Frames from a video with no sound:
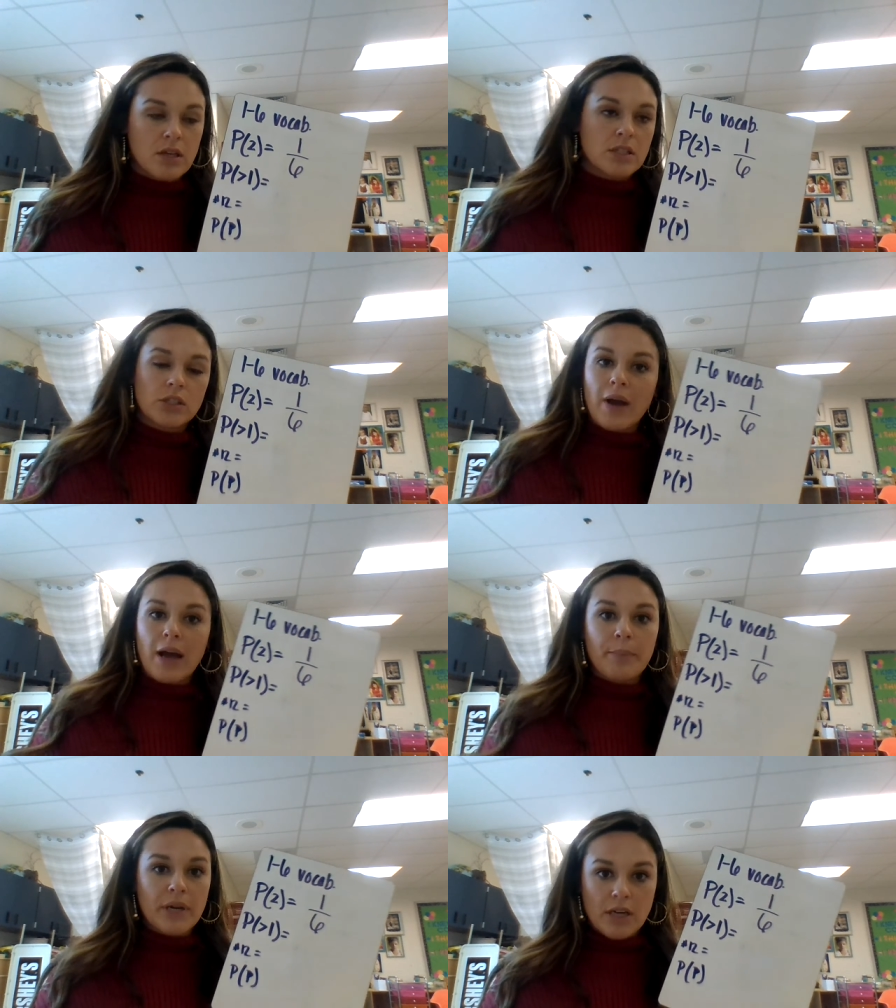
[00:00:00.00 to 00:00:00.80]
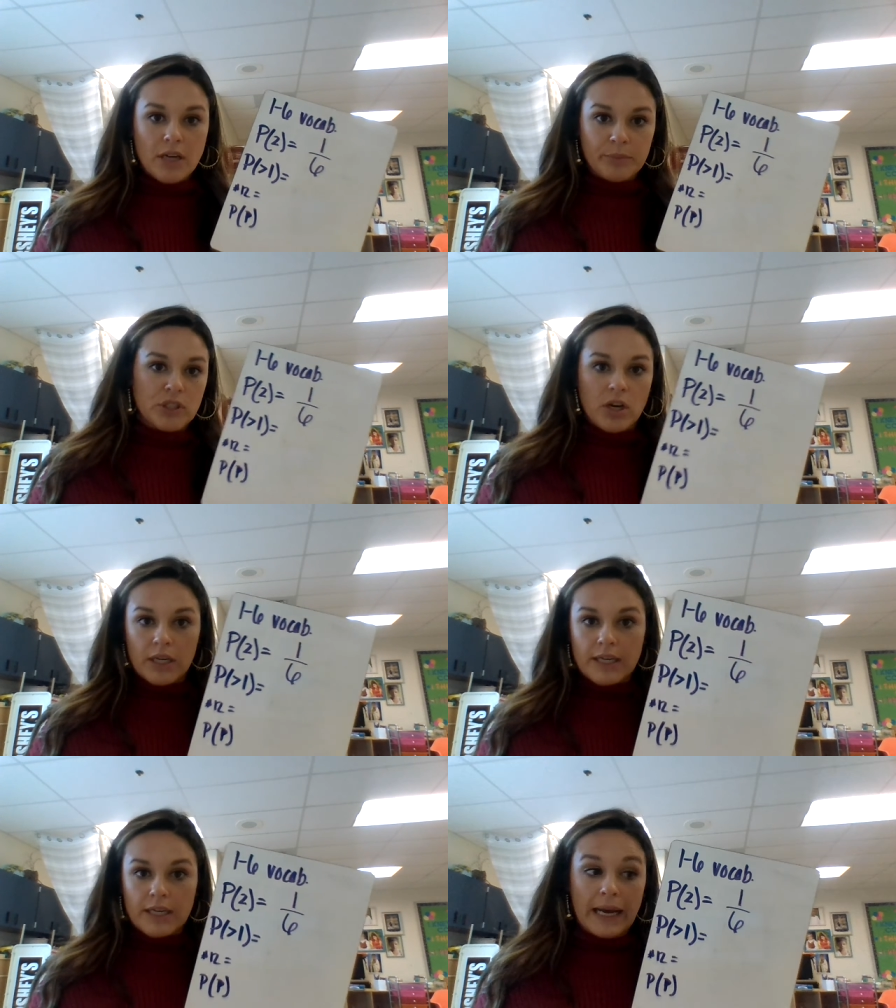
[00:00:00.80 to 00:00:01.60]
So how many numbers
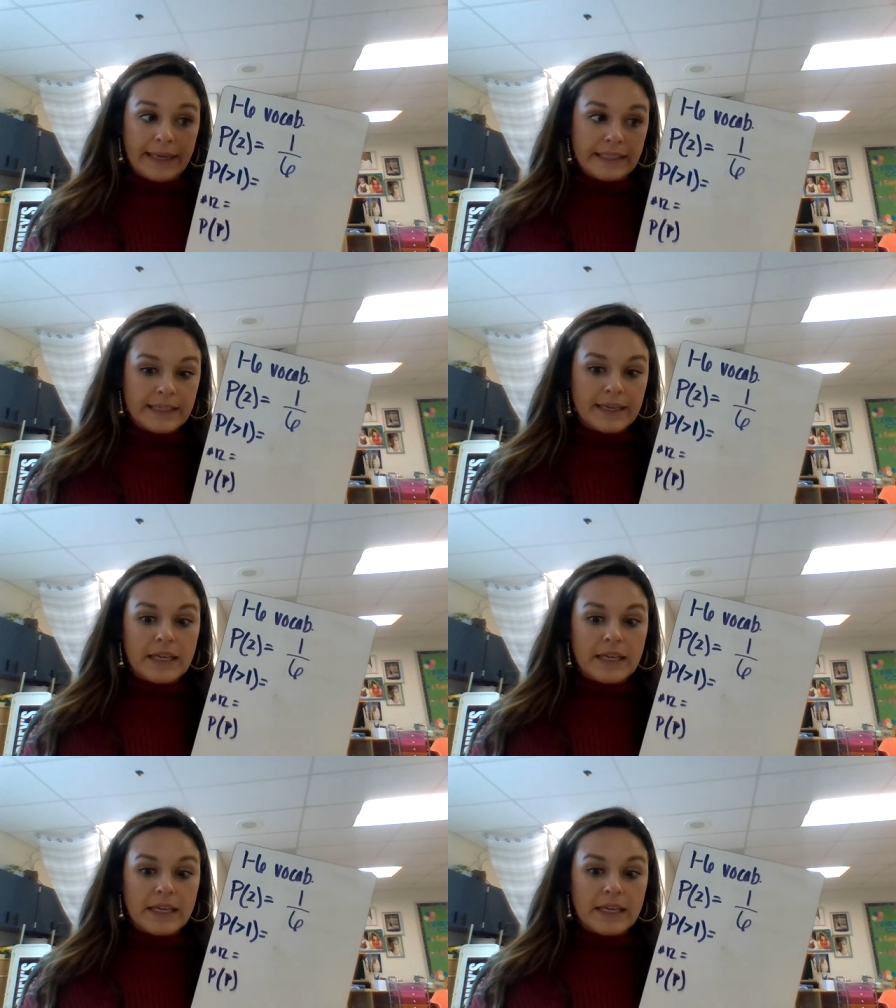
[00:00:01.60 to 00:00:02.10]
on a die